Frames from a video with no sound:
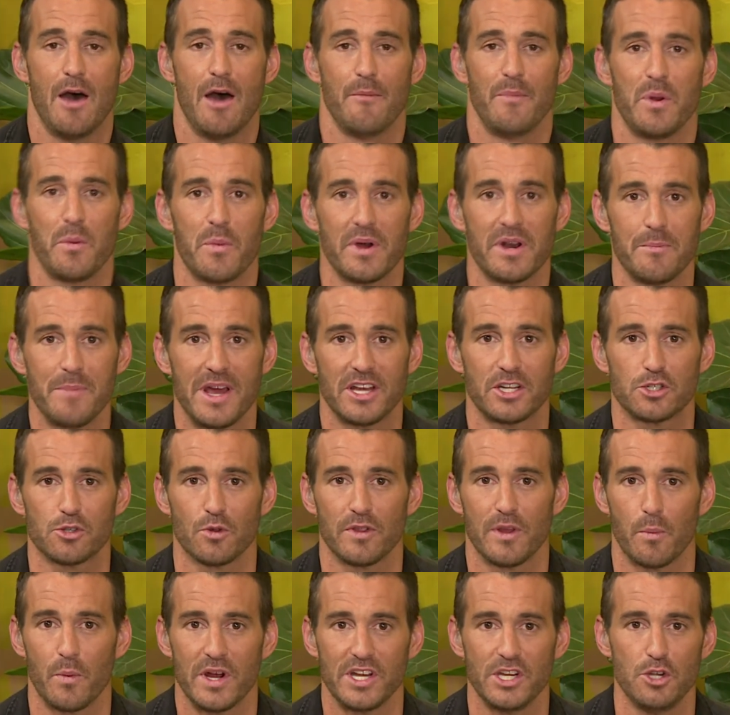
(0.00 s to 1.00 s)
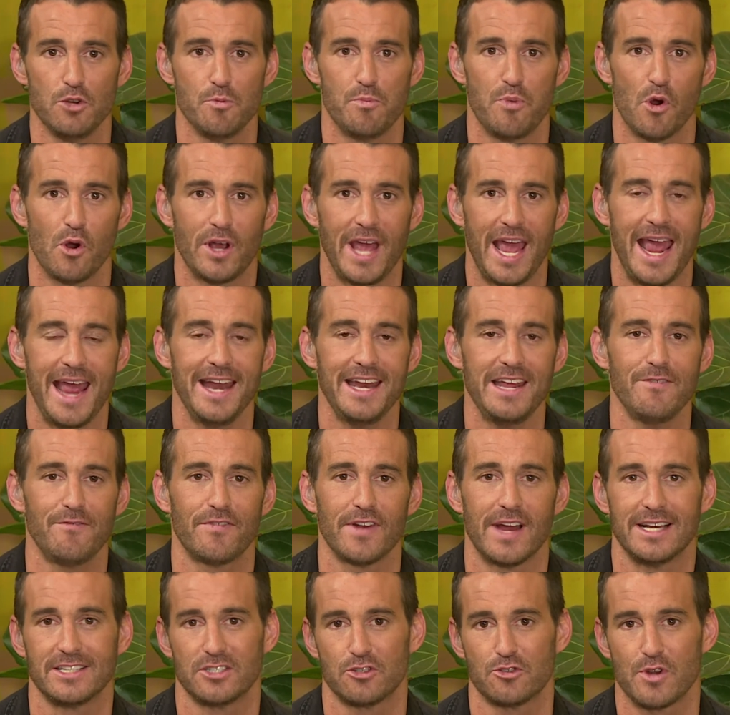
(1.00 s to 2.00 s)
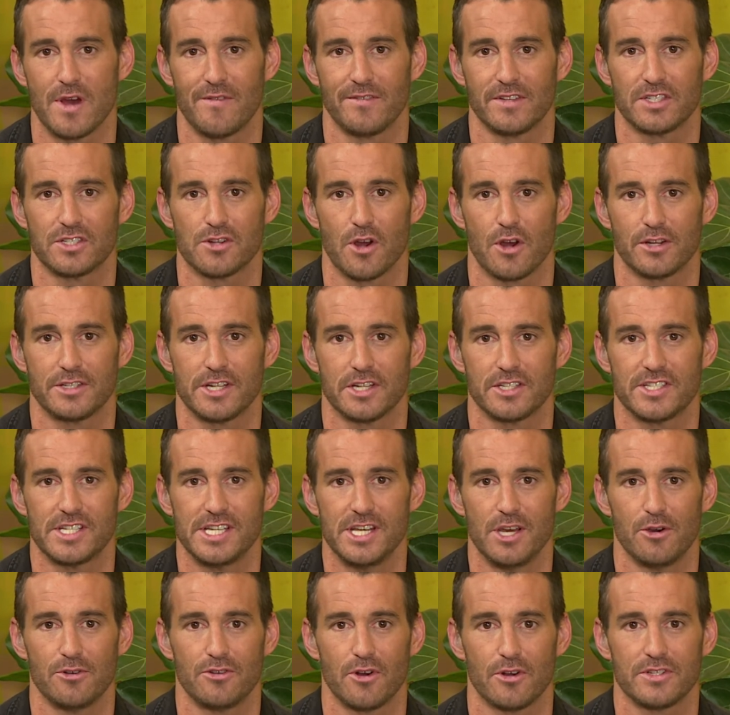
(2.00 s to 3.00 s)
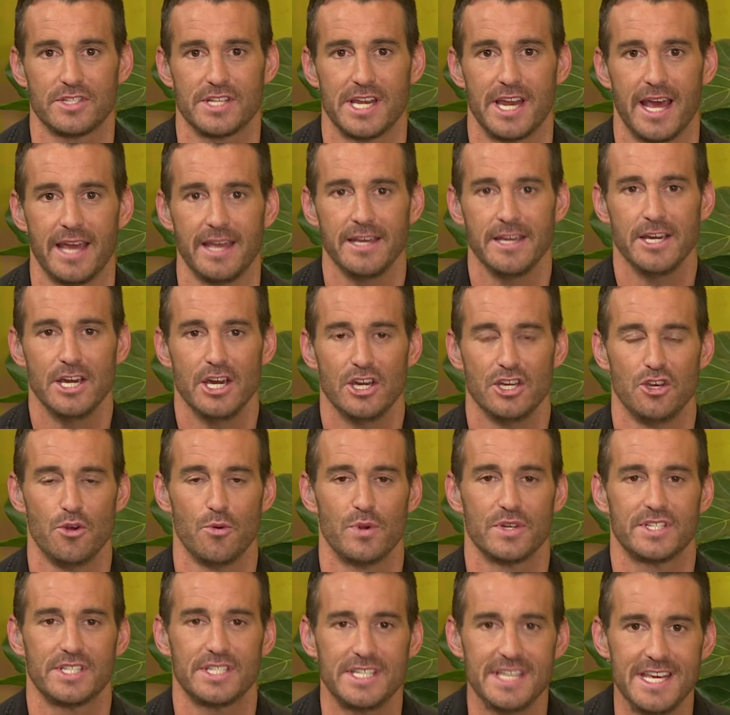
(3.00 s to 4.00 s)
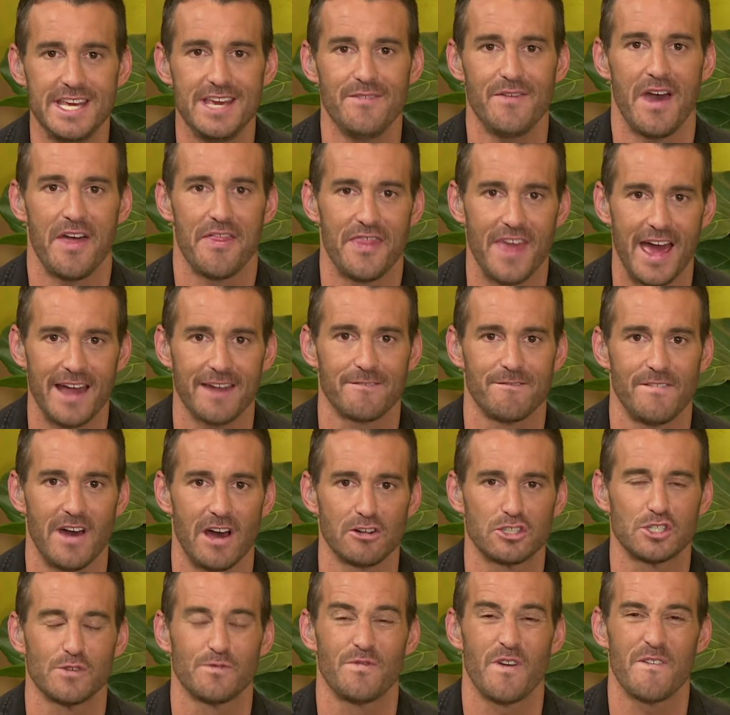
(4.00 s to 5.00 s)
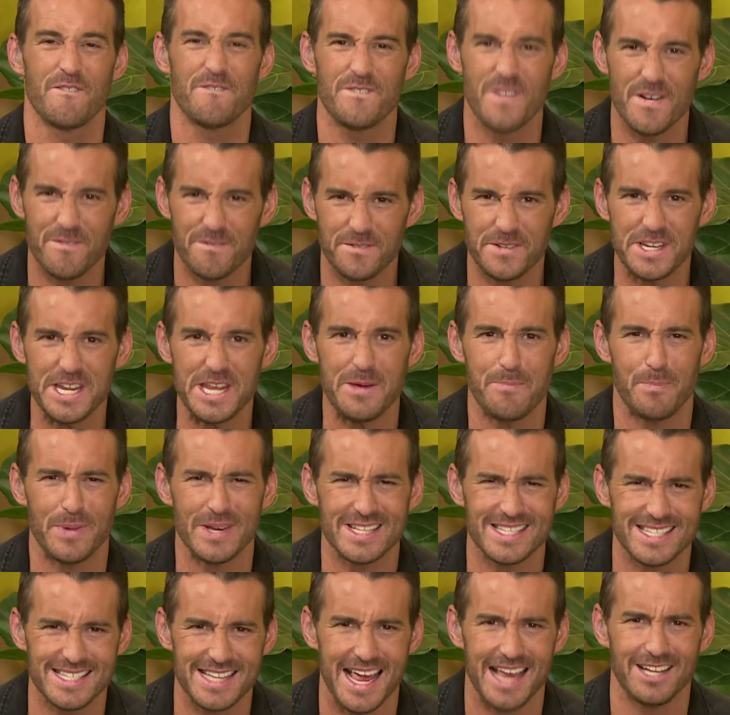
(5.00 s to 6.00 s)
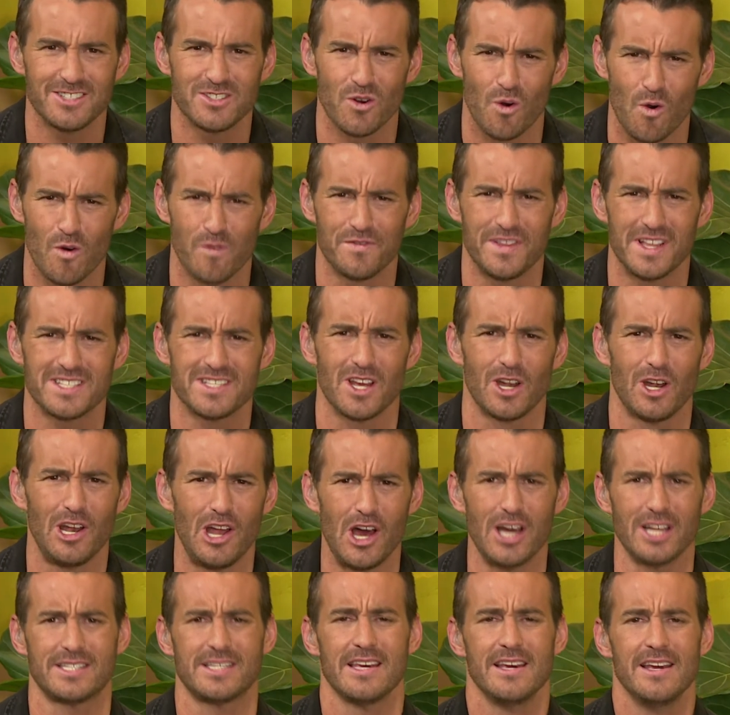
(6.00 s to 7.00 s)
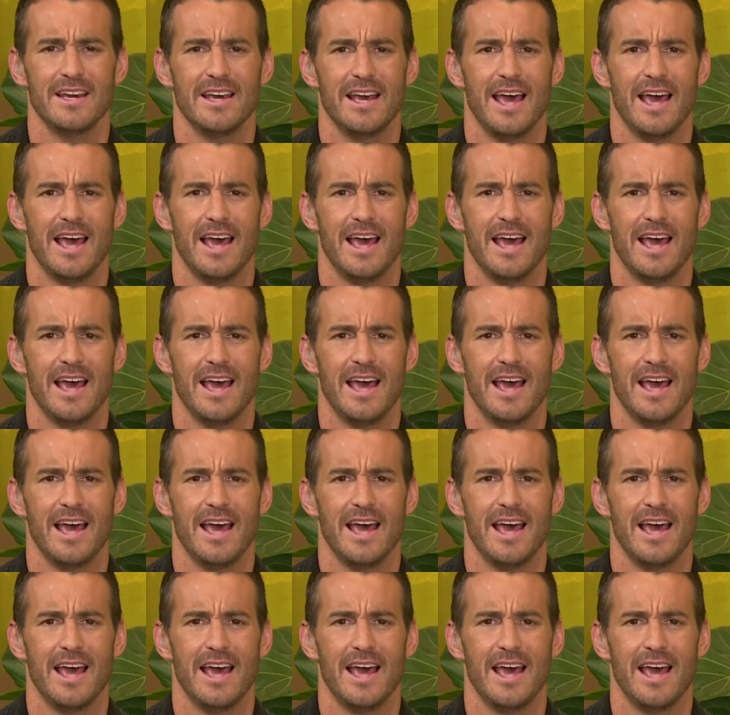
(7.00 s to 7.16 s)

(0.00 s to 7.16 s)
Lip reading: We want to make sure that when you book any flight to travelstart.co.za, you receive that voucher for 50% off. That's a lot.